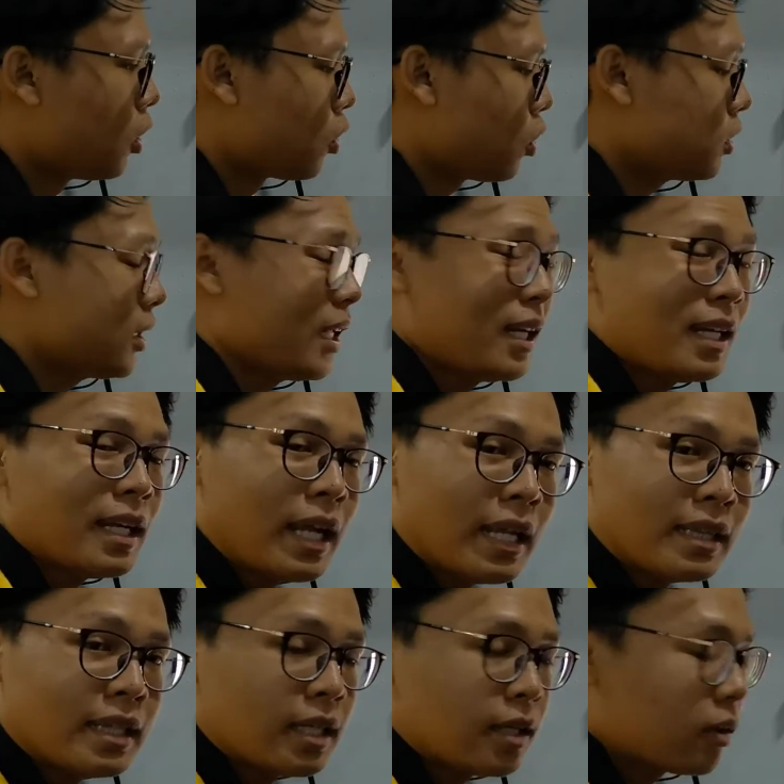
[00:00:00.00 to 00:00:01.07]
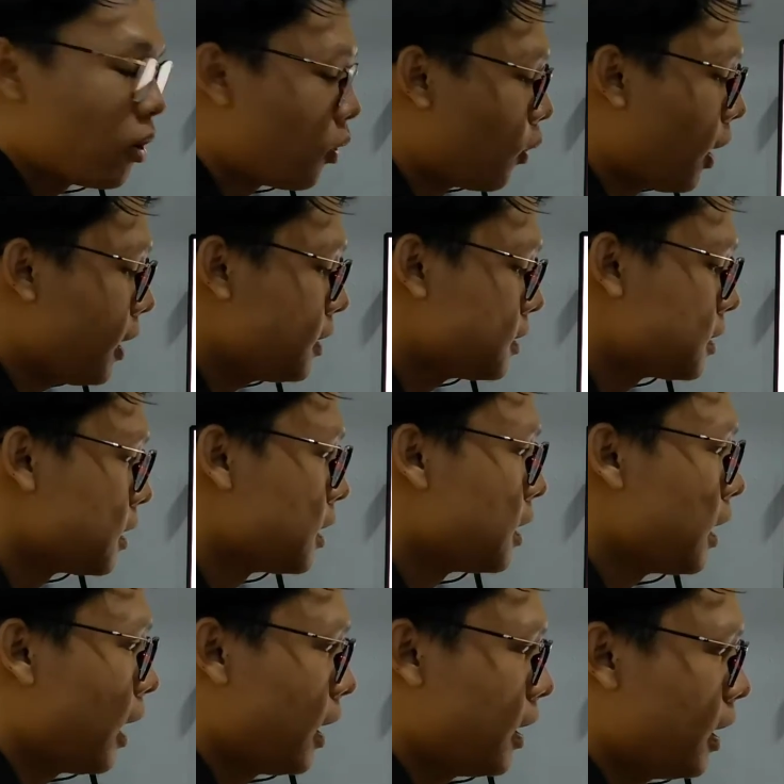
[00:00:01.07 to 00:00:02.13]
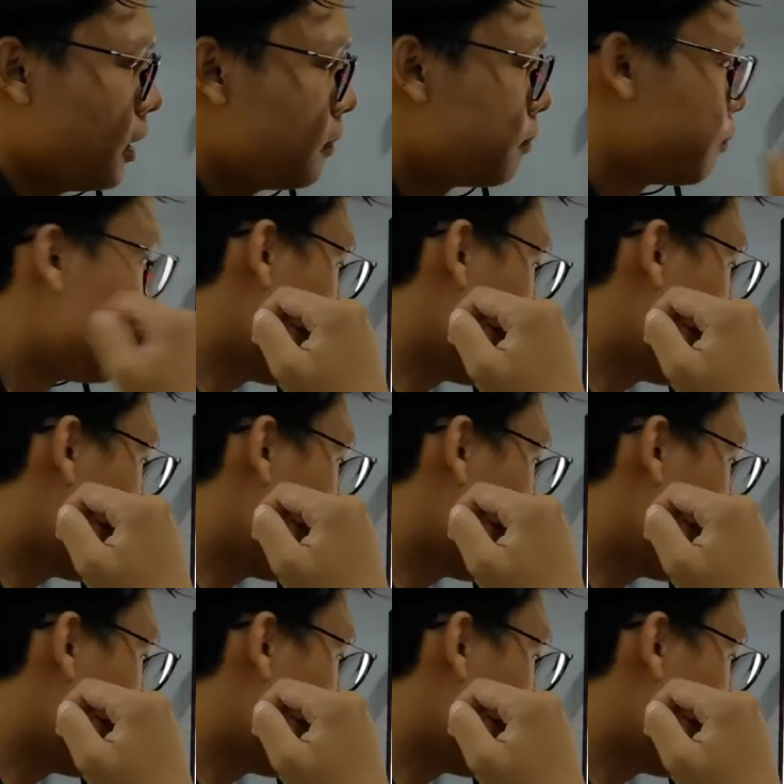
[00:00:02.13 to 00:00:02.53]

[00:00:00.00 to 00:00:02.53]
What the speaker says: rotate it anti-clockwise and then